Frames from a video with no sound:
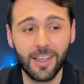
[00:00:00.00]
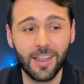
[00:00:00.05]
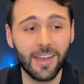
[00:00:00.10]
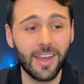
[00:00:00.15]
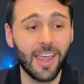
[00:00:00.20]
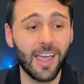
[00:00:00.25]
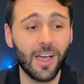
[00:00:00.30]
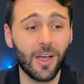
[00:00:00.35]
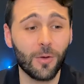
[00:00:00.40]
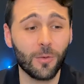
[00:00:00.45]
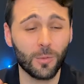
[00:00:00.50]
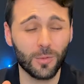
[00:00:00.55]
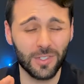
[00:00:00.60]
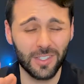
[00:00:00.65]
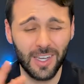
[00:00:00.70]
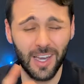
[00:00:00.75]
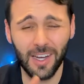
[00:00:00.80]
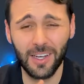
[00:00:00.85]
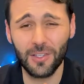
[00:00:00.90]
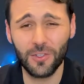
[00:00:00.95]
Now, it was
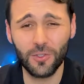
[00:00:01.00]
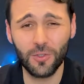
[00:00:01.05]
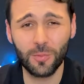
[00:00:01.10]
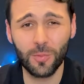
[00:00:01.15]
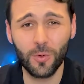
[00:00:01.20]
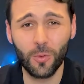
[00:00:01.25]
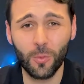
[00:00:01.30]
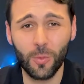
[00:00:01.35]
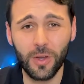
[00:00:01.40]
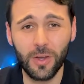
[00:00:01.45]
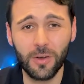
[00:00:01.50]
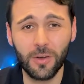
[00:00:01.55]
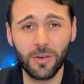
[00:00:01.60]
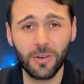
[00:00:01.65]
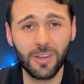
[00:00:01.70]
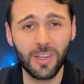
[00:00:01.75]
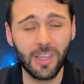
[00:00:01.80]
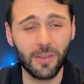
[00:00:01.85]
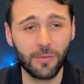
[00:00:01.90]
kind of super weird.